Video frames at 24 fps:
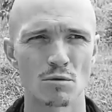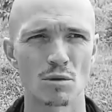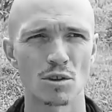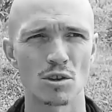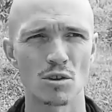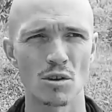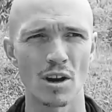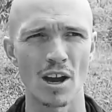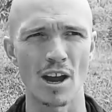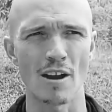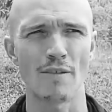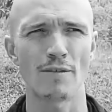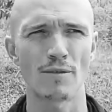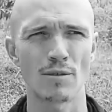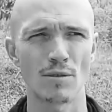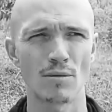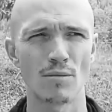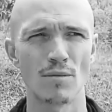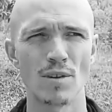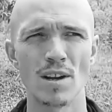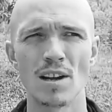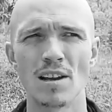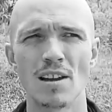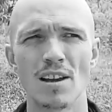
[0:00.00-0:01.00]
what you have to
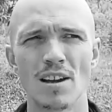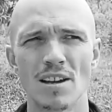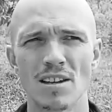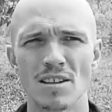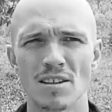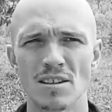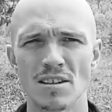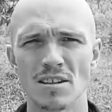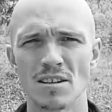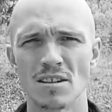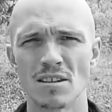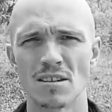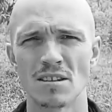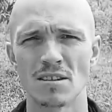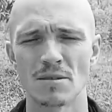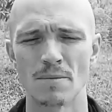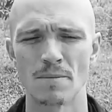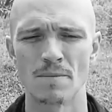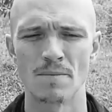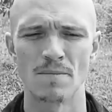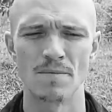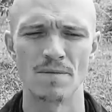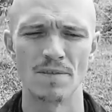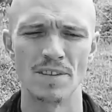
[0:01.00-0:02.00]
realize is
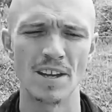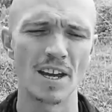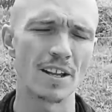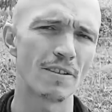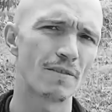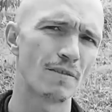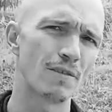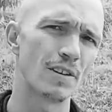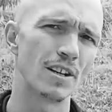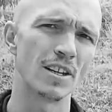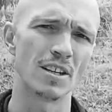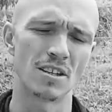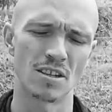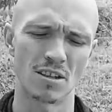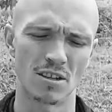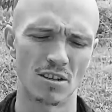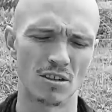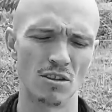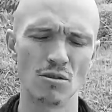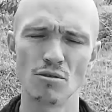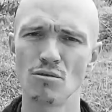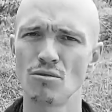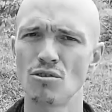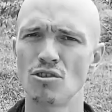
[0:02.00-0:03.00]
Netflix,
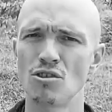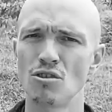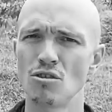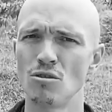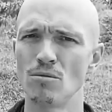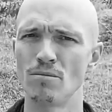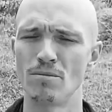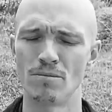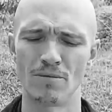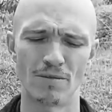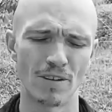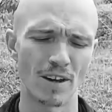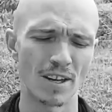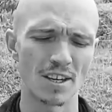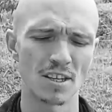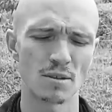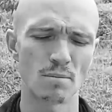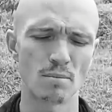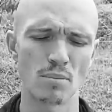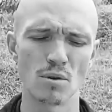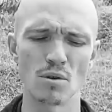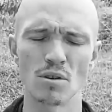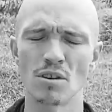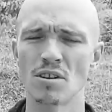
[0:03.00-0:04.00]
YouTube,
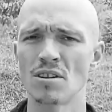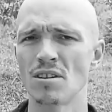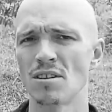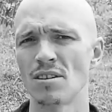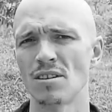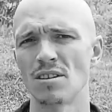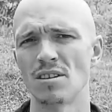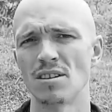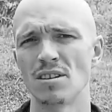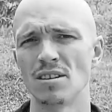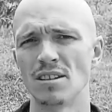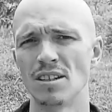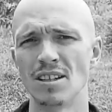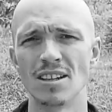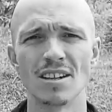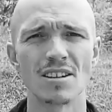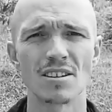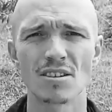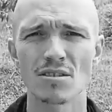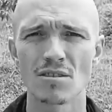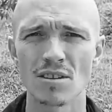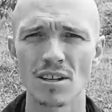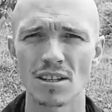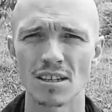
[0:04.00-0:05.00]
Facebook, the
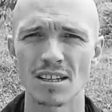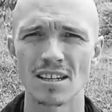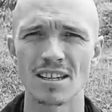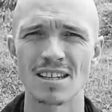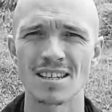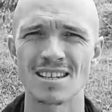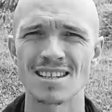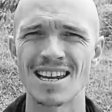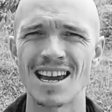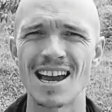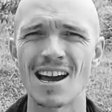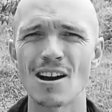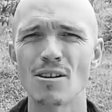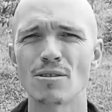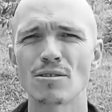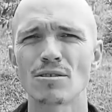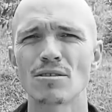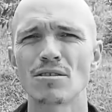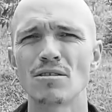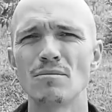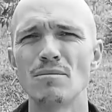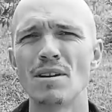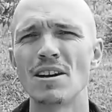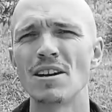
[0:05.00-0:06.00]
internet is an
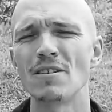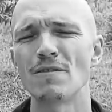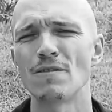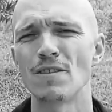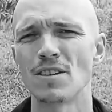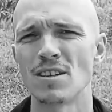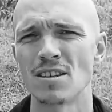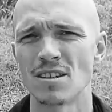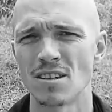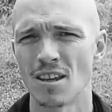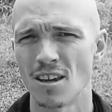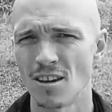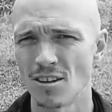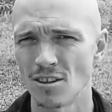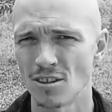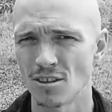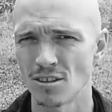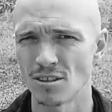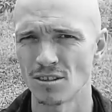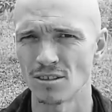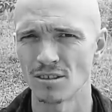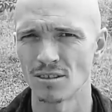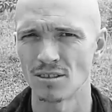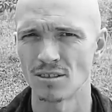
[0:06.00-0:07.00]
outer
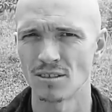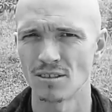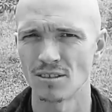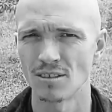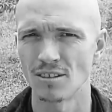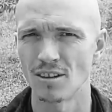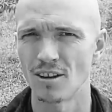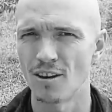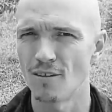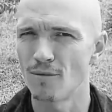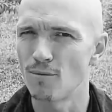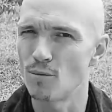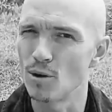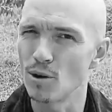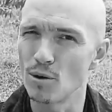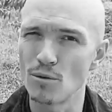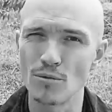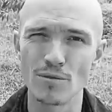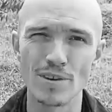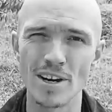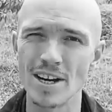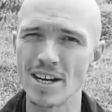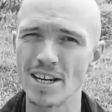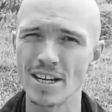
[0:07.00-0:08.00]
manifestation of what
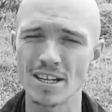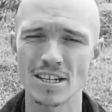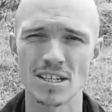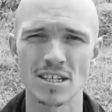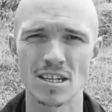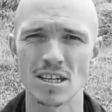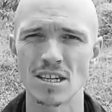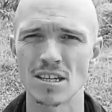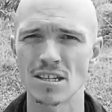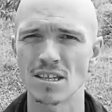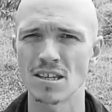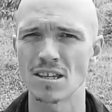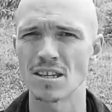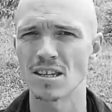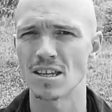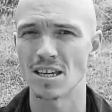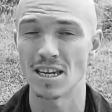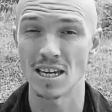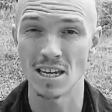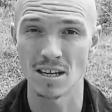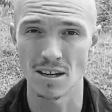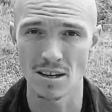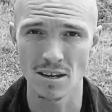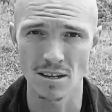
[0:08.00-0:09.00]
already existed
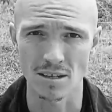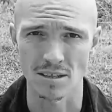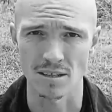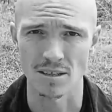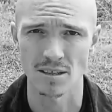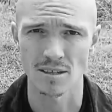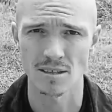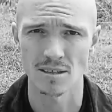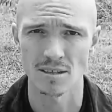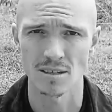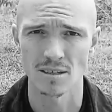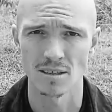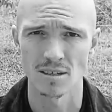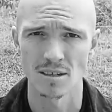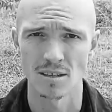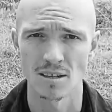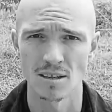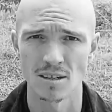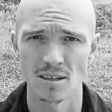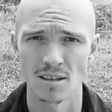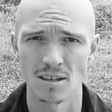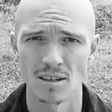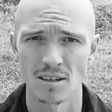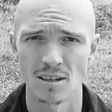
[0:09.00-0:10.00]
in us.
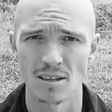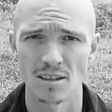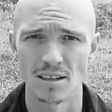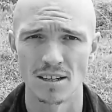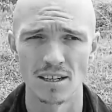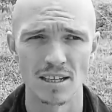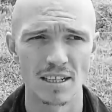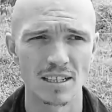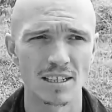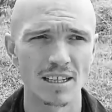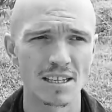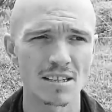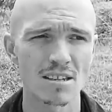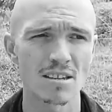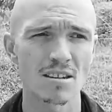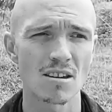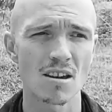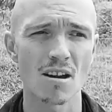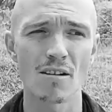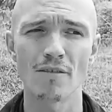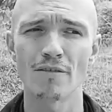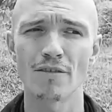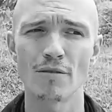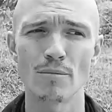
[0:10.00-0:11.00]
It doesn't
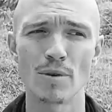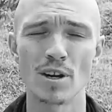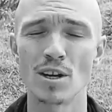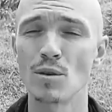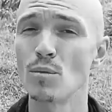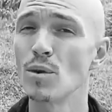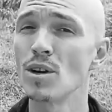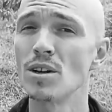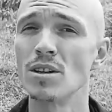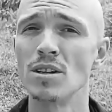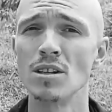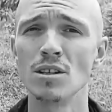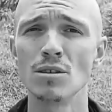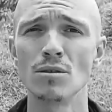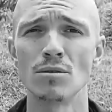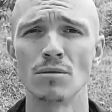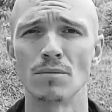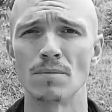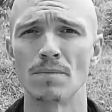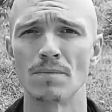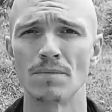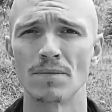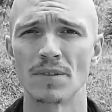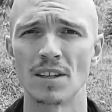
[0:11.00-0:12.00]
come from anywhere
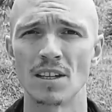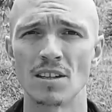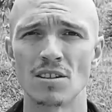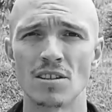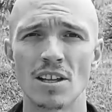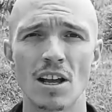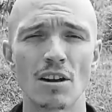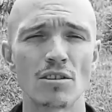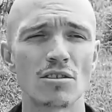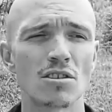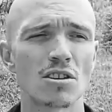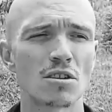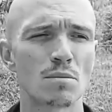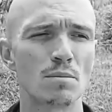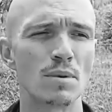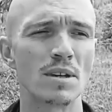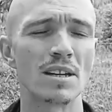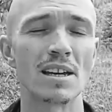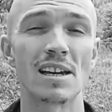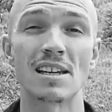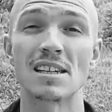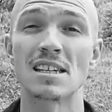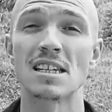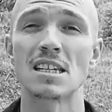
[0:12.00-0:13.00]
new. It's now just
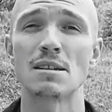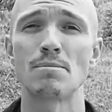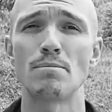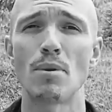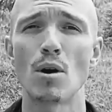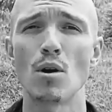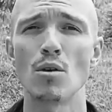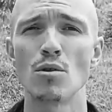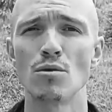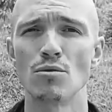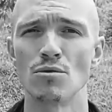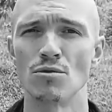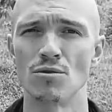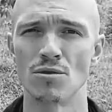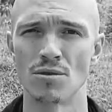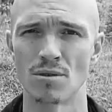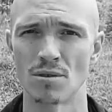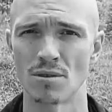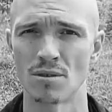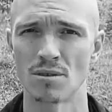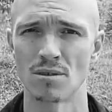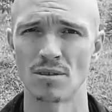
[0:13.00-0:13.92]
being exposed.